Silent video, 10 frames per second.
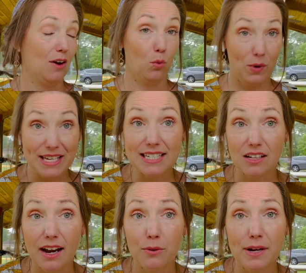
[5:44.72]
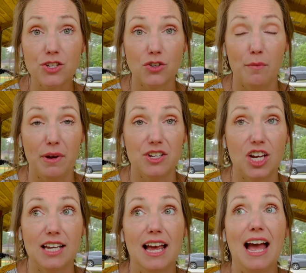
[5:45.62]
We still had a restaurant
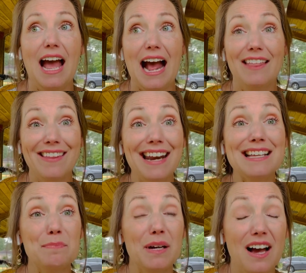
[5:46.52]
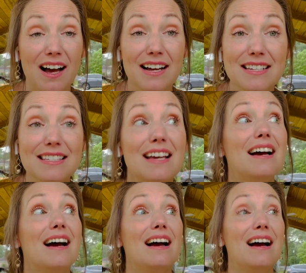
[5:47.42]
budget. And that is because
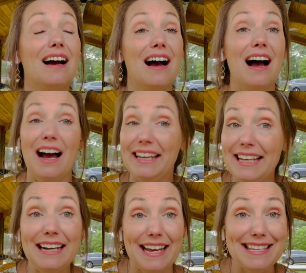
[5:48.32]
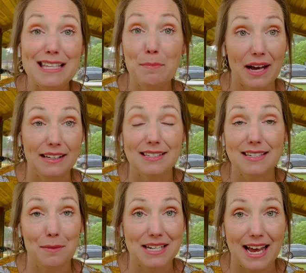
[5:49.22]
I need an easy button
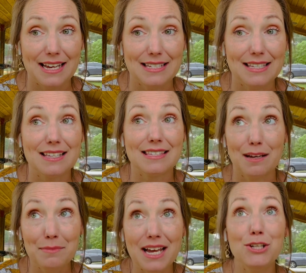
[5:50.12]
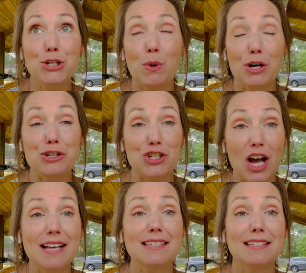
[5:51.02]
some days. Some days you are
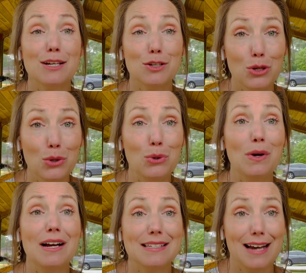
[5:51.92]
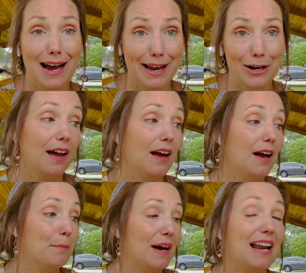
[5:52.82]
just too tired.
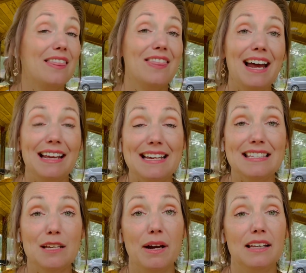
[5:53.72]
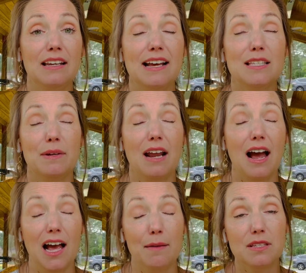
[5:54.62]
But that easy button has been
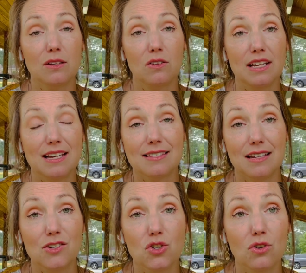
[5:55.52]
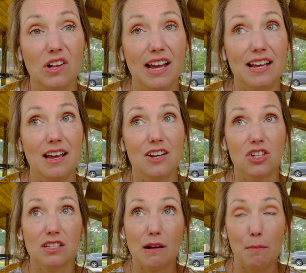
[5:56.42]
absolutely essential in
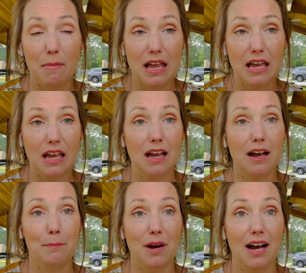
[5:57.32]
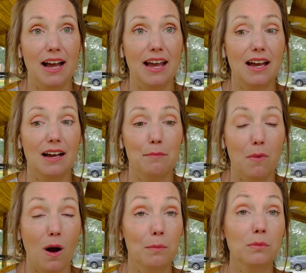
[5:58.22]
just making my
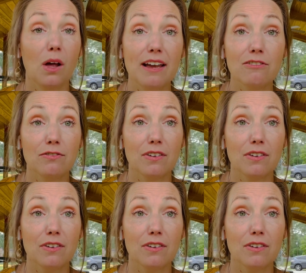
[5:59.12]
mom life